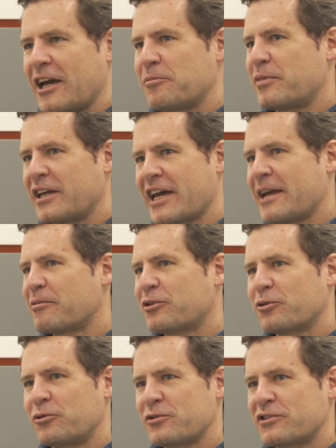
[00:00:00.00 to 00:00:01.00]
And being able
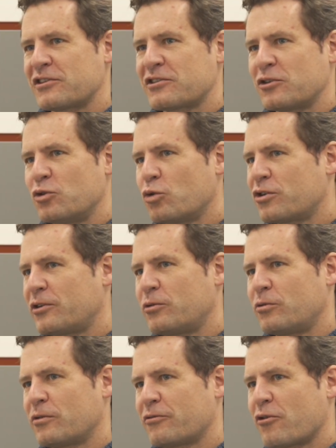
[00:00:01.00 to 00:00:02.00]
to use this new
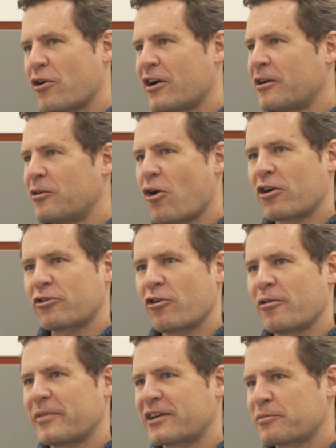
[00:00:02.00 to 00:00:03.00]
tool for
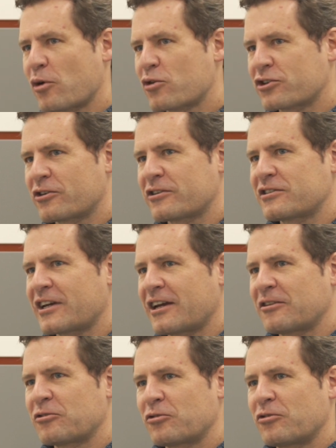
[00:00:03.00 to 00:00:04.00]
long-term exposures
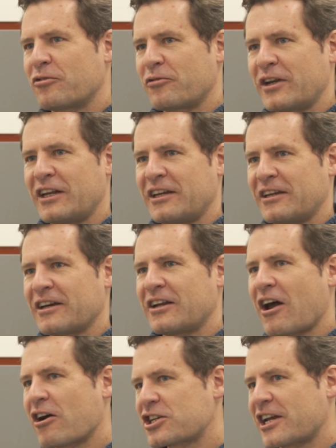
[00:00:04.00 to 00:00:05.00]
and really a
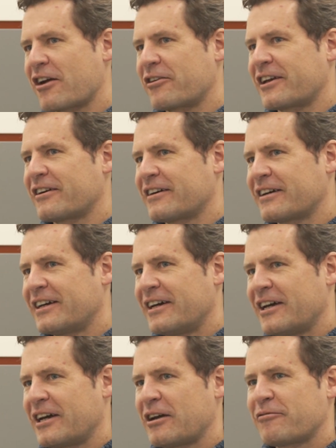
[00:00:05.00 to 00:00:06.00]
large area
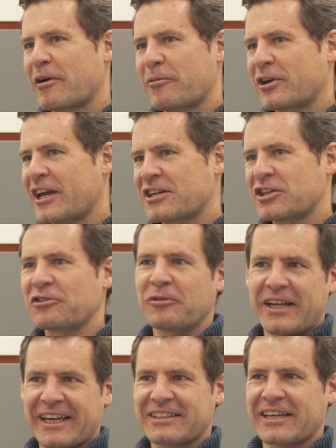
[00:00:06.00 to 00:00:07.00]
fabrication is
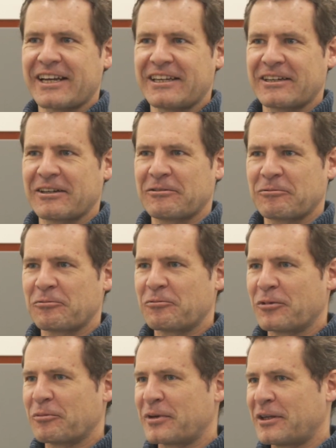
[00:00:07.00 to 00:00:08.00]
really exciting and
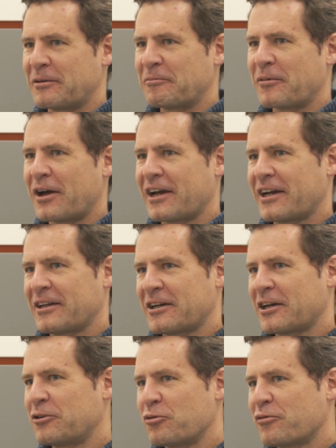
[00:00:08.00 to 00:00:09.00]
will be
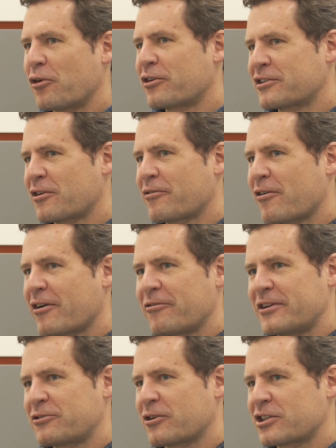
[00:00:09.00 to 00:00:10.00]
a new focus of our
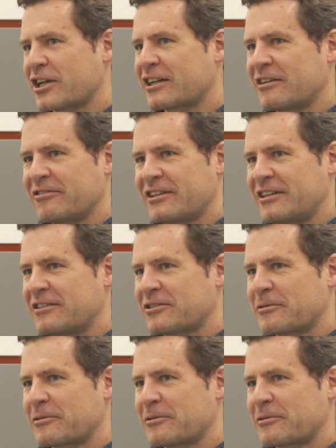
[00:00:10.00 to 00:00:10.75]
research activities.